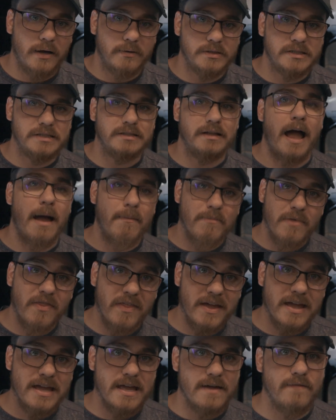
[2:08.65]
slab that
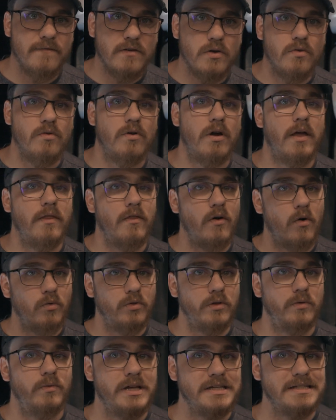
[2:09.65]
they give you, and the
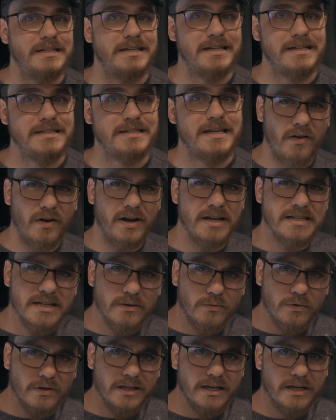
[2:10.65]
only reason is there
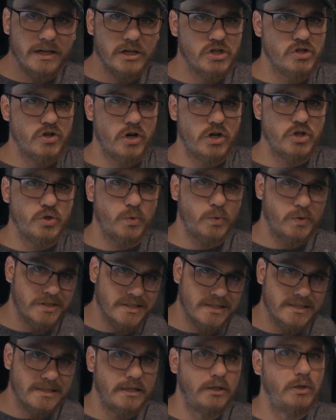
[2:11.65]
isn't really any structural
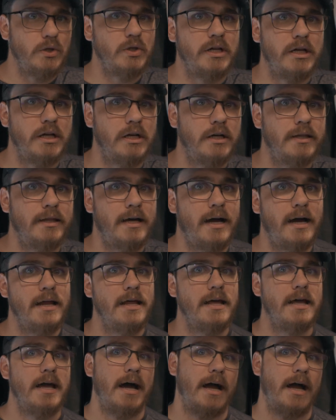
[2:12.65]
steel here that